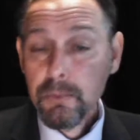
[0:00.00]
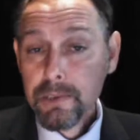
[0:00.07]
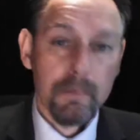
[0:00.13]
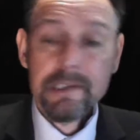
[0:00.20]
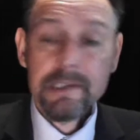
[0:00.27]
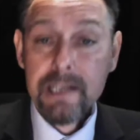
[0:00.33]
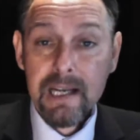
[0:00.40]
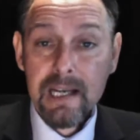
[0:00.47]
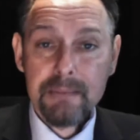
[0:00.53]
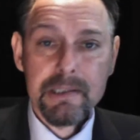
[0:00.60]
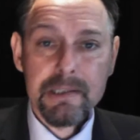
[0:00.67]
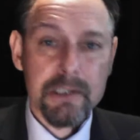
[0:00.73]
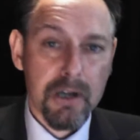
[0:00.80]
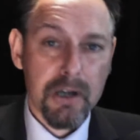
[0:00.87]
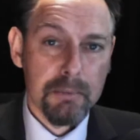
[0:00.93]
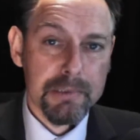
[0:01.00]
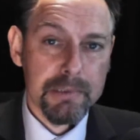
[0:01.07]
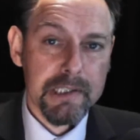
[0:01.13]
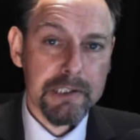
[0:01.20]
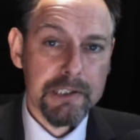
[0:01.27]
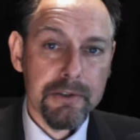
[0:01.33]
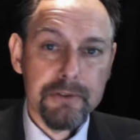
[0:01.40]
which inhibits
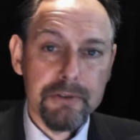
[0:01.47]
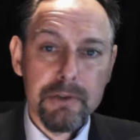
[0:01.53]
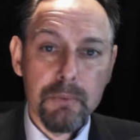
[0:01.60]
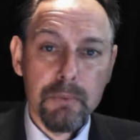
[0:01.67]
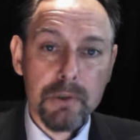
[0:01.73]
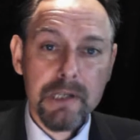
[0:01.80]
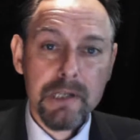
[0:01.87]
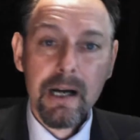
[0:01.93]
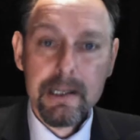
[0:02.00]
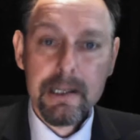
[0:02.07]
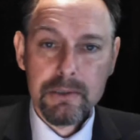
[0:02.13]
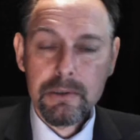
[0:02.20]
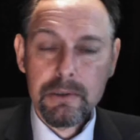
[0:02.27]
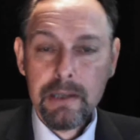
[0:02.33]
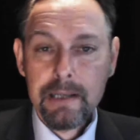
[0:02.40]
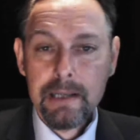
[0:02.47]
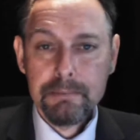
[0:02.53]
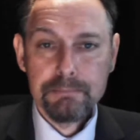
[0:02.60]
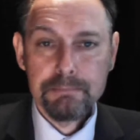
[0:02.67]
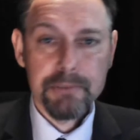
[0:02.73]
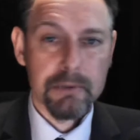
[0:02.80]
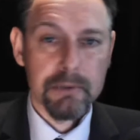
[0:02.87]
competition through what I call a
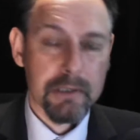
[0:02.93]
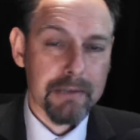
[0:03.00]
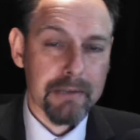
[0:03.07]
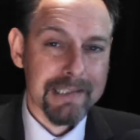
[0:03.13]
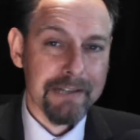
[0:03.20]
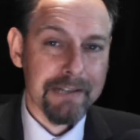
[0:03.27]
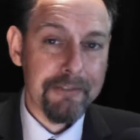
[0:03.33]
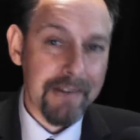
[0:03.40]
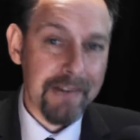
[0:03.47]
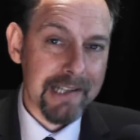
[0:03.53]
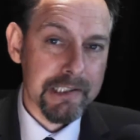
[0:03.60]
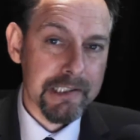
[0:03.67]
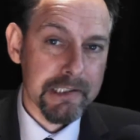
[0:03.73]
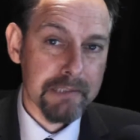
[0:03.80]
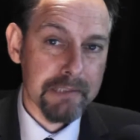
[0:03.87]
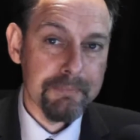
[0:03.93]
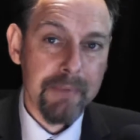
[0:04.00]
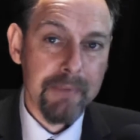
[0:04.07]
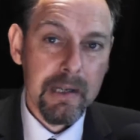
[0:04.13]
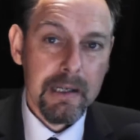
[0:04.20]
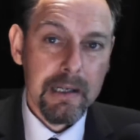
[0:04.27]
bureaucratic fascism.